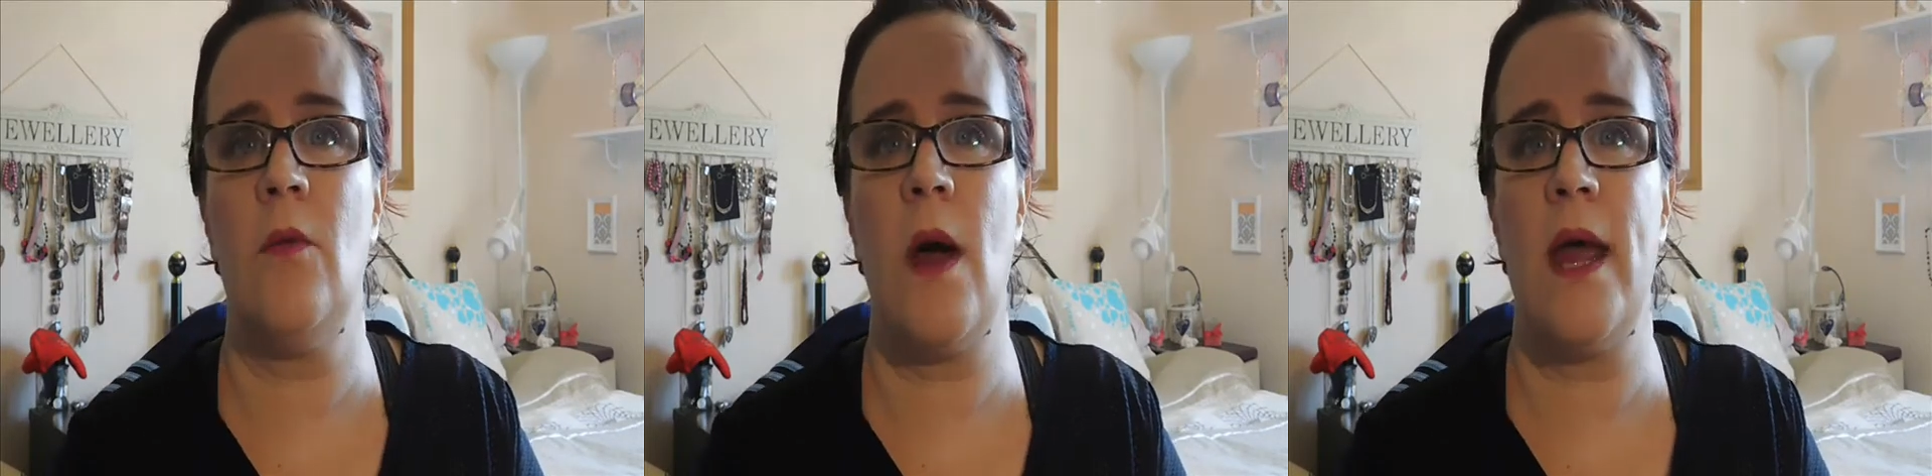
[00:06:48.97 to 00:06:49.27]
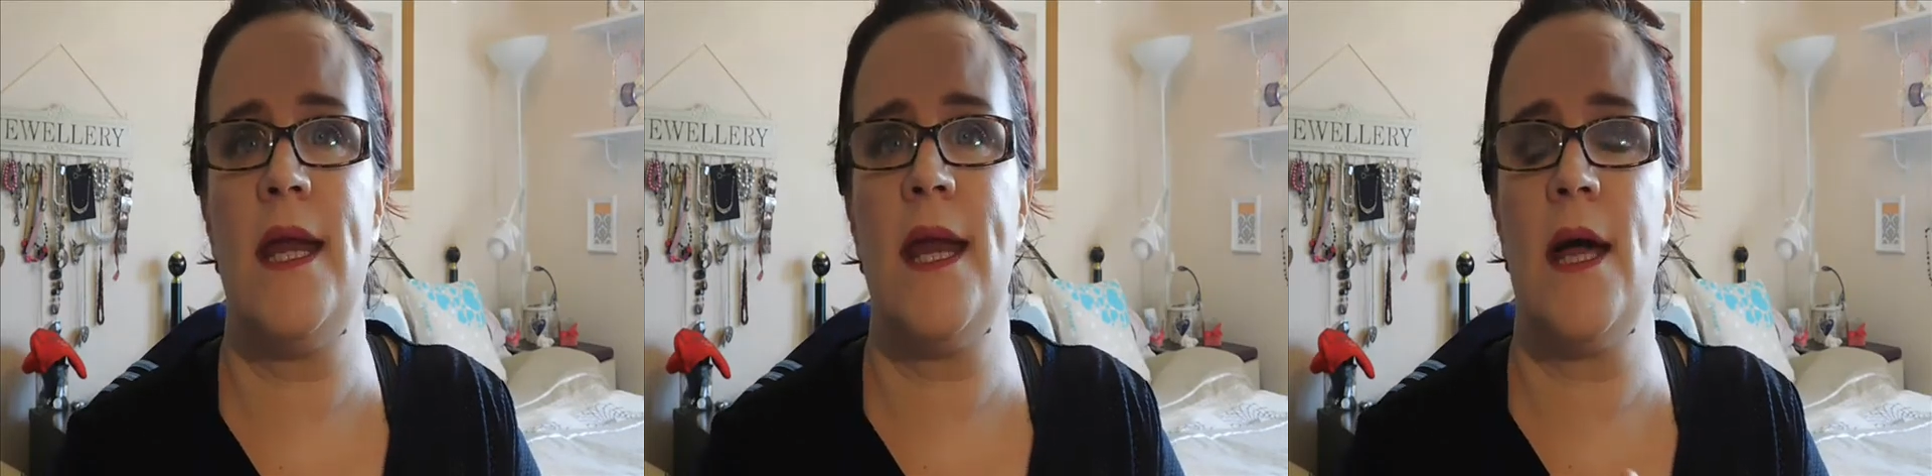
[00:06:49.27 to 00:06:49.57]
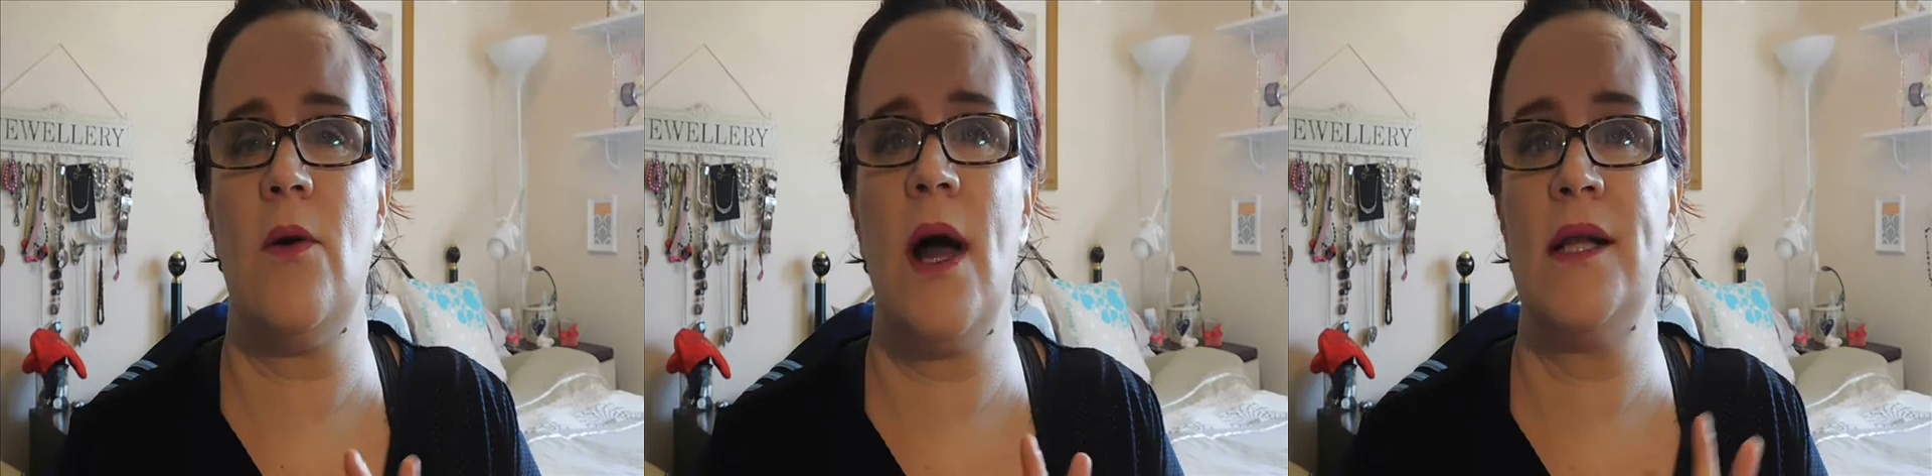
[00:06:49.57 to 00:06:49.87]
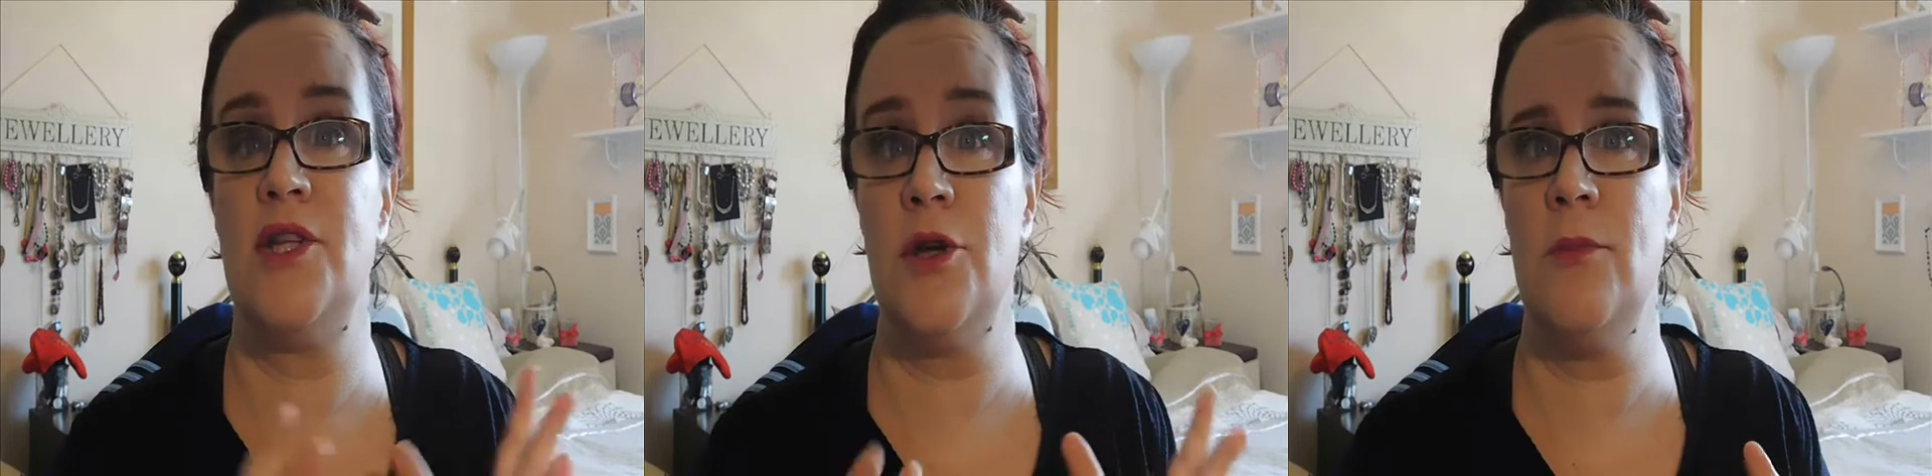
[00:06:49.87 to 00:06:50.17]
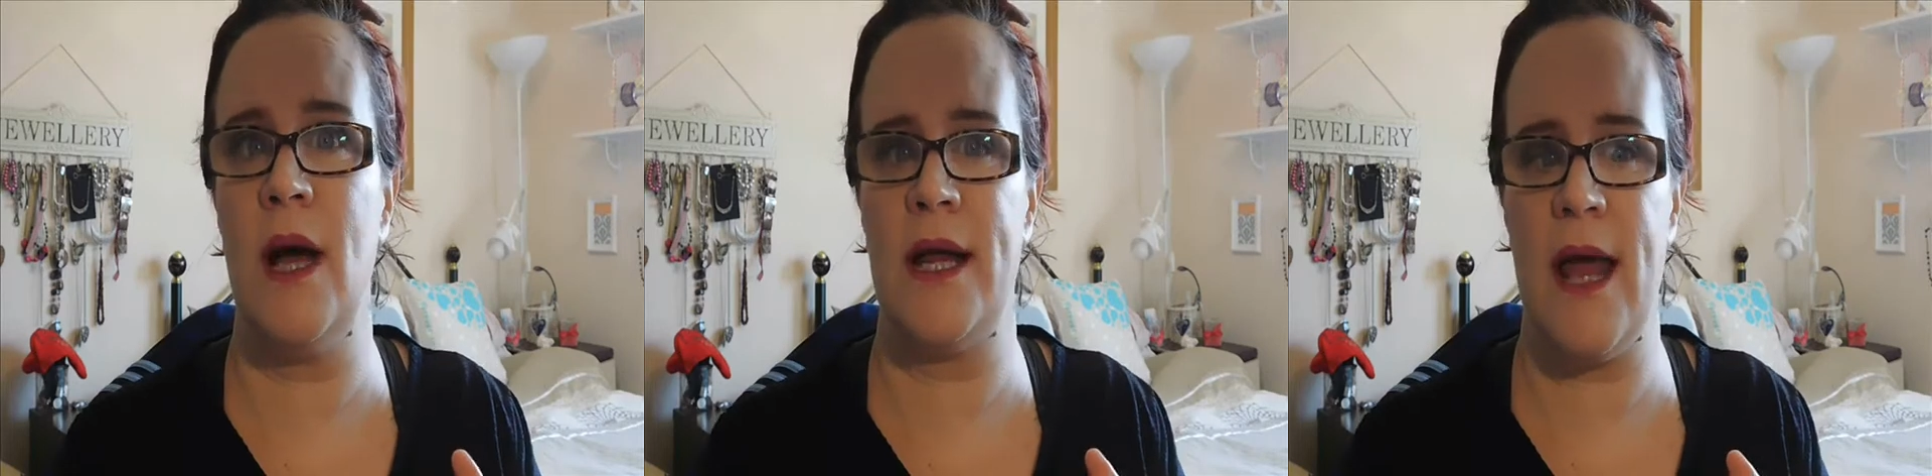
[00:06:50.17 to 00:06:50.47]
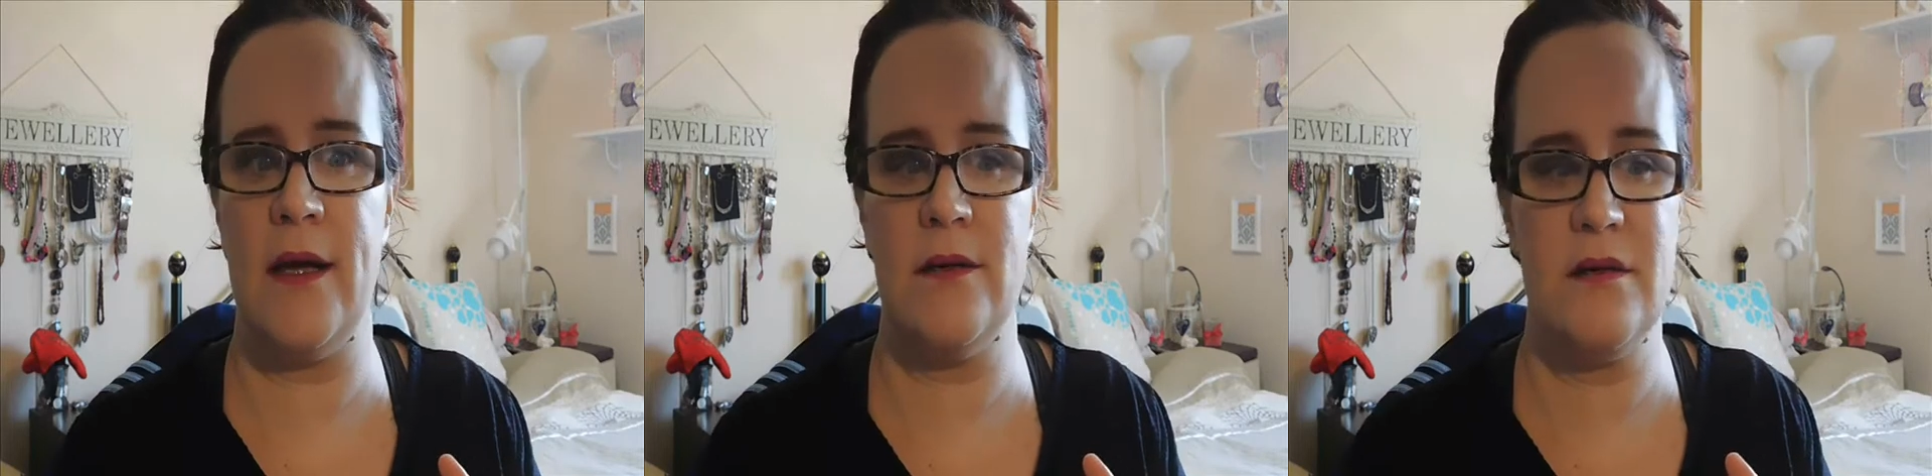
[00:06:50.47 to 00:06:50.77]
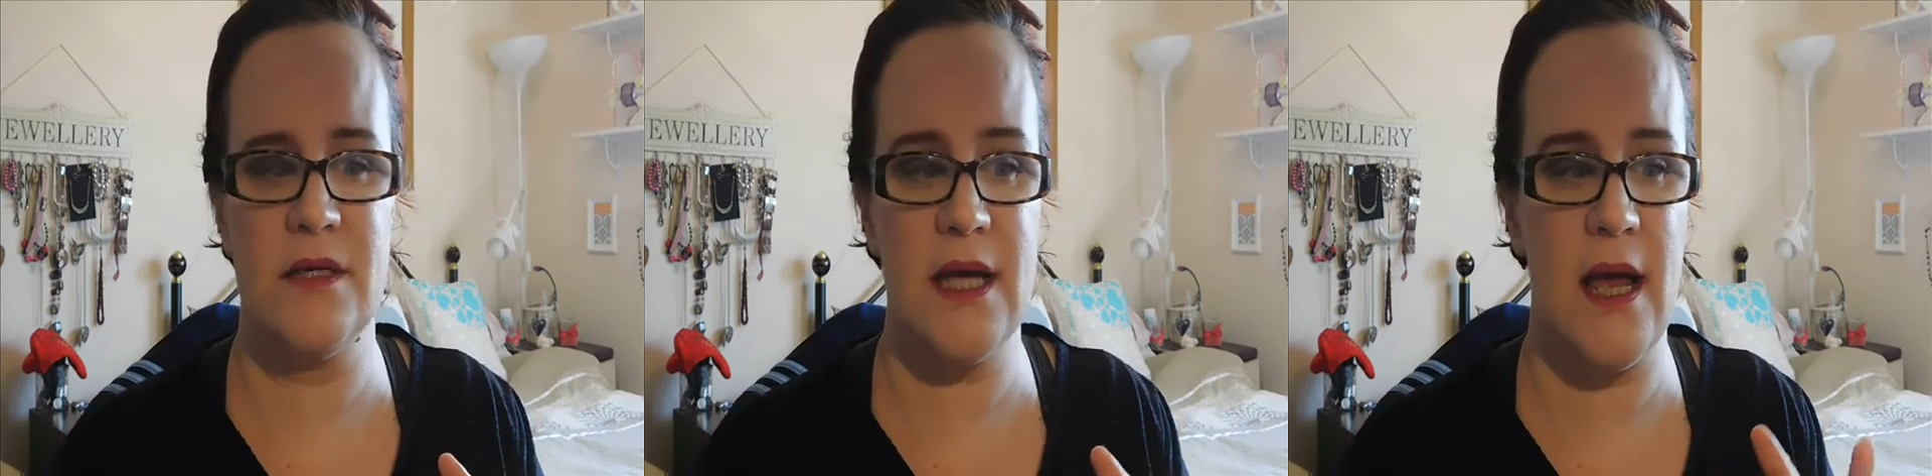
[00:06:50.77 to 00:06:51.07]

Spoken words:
away now and do my nails,